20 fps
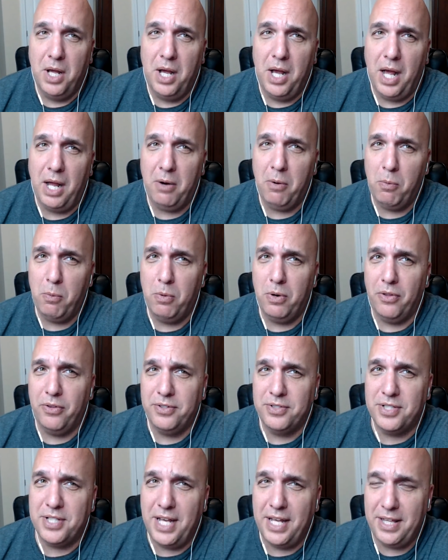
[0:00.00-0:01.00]
don't want to
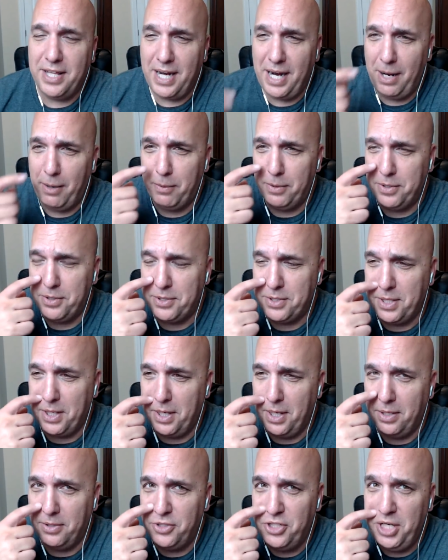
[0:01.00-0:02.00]
say that I was
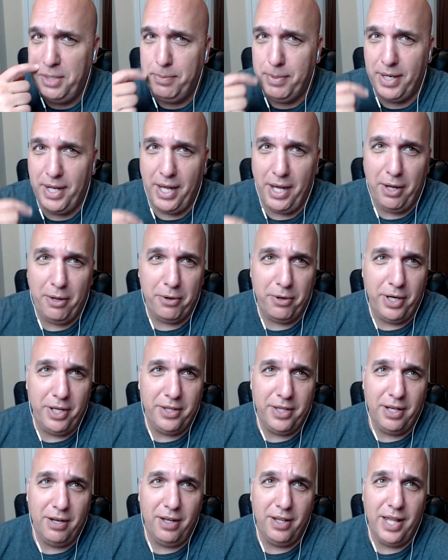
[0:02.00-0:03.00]
cheaping out or
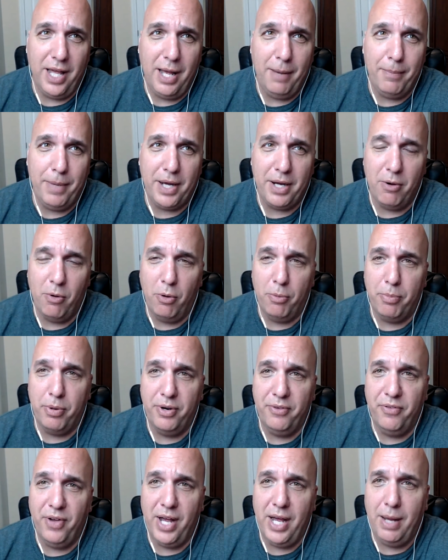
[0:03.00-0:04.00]
anything like that by going
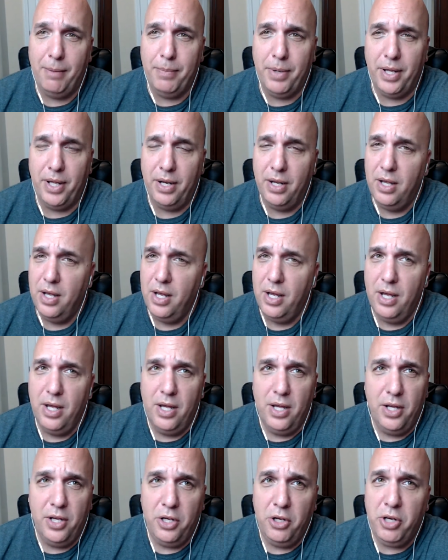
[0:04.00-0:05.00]
prefab, but
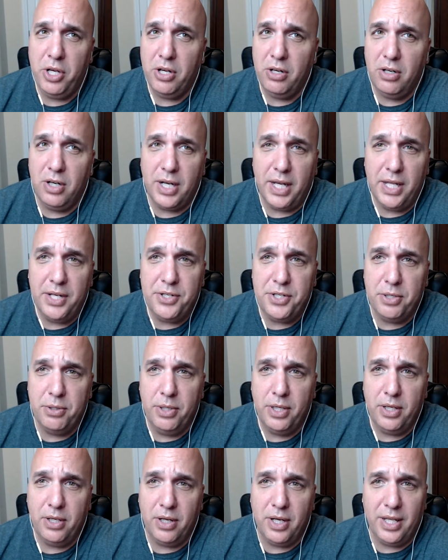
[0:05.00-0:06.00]
you can look into
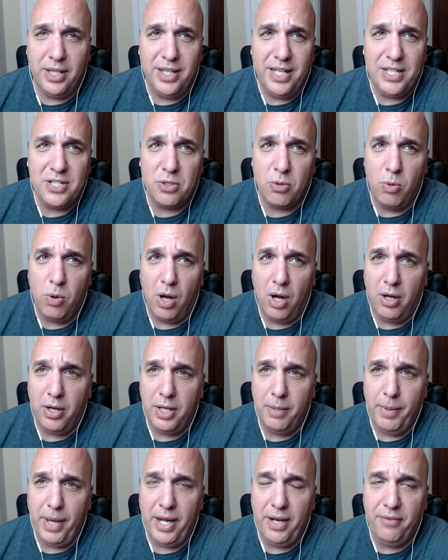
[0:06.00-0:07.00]
it, look in these quality
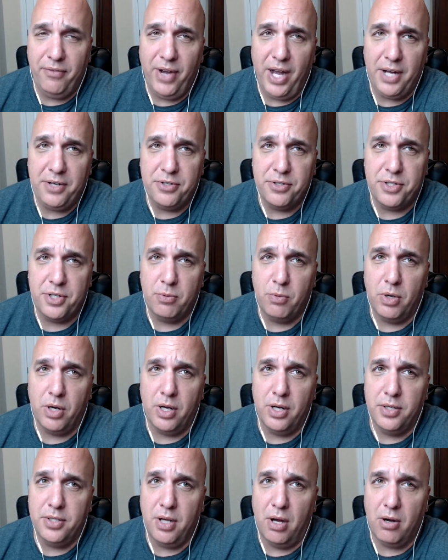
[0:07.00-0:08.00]
manufacturers that we're
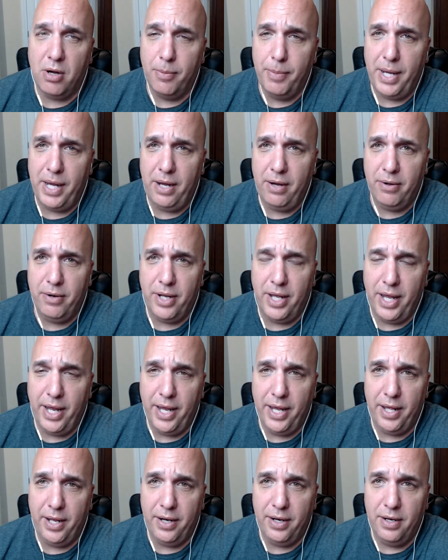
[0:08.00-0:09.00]
going to talk about,
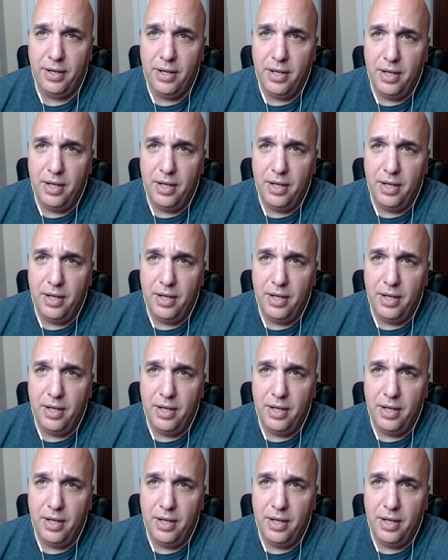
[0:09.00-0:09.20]
and